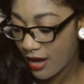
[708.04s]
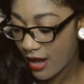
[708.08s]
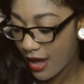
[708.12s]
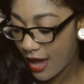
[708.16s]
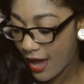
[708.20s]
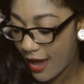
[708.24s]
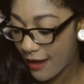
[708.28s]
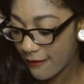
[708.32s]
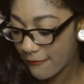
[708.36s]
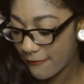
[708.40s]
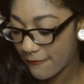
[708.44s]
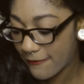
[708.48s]

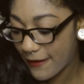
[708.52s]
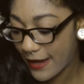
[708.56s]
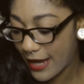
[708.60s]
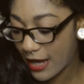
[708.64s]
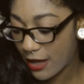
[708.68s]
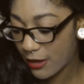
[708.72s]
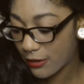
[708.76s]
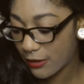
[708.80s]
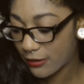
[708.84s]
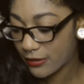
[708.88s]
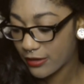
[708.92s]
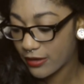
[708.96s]
I
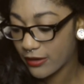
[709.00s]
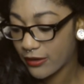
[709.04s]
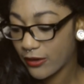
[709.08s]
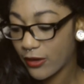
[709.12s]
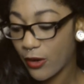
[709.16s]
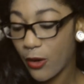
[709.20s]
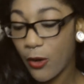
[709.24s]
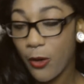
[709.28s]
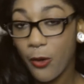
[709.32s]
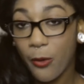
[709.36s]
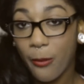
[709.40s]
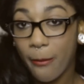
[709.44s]
found
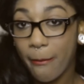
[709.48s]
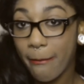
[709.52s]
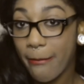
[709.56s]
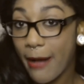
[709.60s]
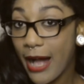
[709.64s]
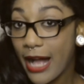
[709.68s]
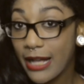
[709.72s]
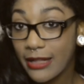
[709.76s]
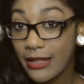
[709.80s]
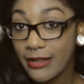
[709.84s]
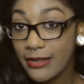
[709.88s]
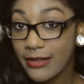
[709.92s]
the whole
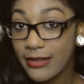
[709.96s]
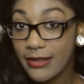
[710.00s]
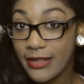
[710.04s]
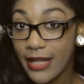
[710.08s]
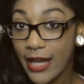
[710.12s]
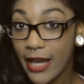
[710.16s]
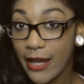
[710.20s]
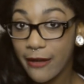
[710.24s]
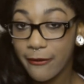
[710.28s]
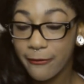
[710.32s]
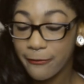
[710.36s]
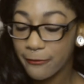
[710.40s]
box
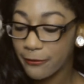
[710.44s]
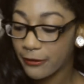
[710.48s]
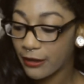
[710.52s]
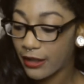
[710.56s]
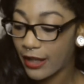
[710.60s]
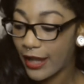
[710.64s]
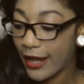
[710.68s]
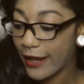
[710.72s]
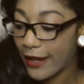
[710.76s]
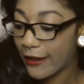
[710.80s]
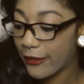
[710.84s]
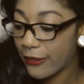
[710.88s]
set for
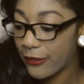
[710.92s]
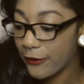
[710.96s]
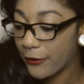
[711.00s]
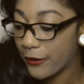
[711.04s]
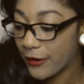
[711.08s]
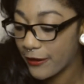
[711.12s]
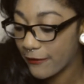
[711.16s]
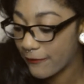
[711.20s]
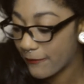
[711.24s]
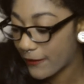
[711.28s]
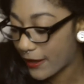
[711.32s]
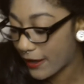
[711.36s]
like
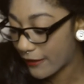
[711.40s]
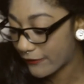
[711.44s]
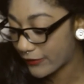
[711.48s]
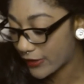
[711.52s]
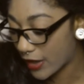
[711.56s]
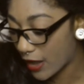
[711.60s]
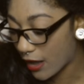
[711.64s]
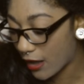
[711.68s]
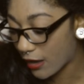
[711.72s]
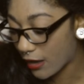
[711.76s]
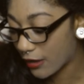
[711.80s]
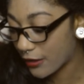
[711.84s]

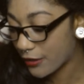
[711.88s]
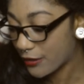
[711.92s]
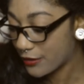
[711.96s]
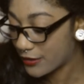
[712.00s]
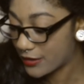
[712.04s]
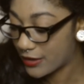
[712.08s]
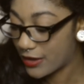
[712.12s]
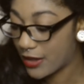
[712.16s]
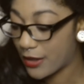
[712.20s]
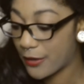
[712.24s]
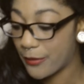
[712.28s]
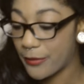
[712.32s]

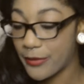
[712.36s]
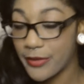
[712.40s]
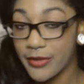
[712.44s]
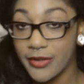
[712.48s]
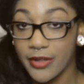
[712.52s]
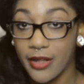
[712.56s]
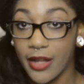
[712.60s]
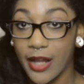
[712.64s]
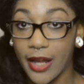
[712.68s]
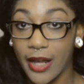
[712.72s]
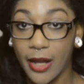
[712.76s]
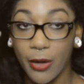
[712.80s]
$35, and I
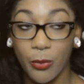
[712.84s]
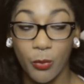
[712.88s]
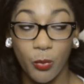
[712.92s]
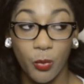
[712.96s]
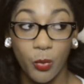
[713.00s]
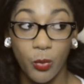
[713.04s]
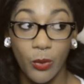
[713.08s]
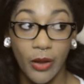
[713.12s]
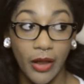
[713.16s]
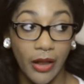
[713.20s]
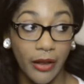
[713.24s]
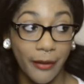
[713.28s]
was like,
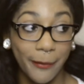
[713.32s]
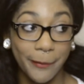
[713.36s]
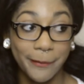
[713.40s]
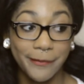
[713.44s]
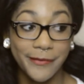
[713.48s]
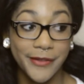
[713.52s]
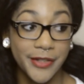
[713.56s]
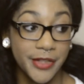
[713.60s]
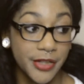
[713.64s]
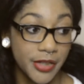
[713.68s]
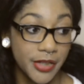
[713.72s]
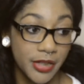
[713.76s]
well,
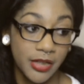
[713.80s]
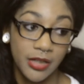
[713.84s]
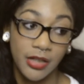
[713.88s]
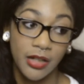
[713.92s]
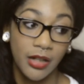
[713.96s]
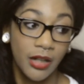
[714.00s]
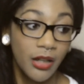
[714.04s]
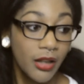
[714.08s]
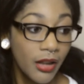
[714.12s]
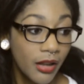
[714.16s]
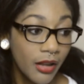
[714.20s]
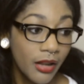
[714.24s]

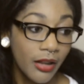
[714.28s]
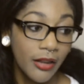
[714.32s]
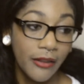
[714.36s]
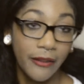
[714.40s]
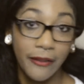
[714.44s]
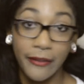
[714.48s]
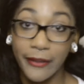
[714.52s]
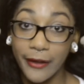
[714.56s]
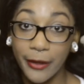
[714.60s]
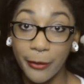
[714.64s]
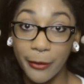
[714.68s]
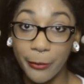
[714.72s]

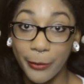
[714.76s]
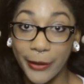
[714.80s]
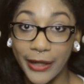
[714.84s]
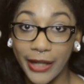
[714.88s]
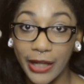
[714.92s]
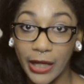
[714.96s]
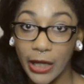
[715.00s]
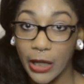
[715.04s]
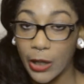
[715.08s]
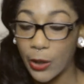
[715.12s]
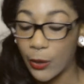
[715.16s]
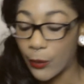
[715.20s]
there we
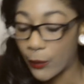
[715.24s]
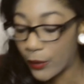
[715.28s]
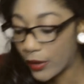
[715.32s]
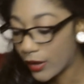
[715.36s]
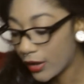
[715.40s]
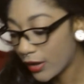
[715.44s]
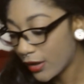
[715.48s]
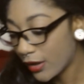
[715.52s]
go.